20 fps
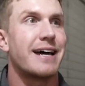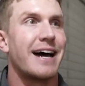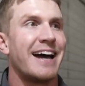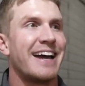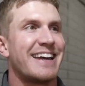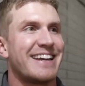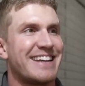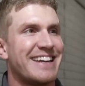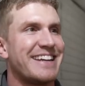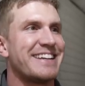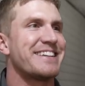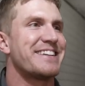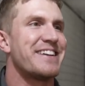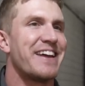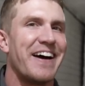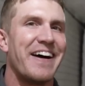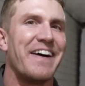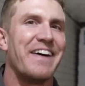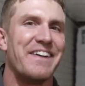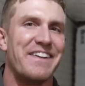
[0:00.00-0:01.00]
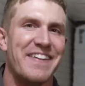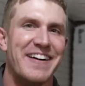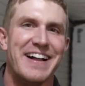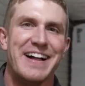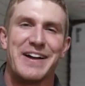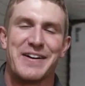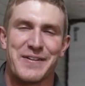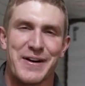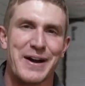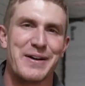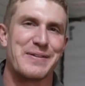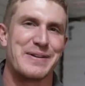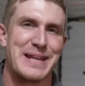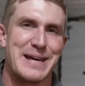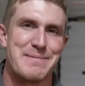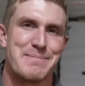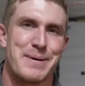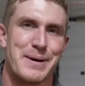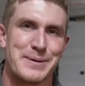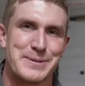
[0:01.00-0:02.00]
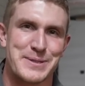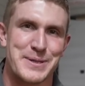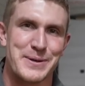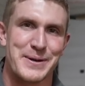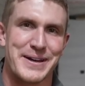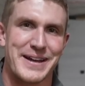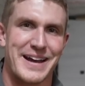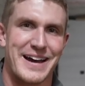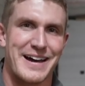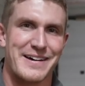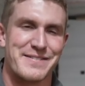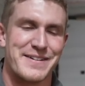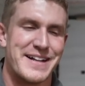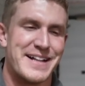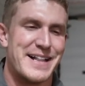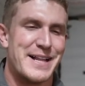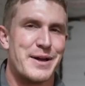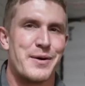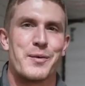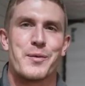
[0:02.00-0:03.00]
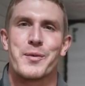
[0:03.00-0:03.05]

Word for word: I need to know right when that bow's going off.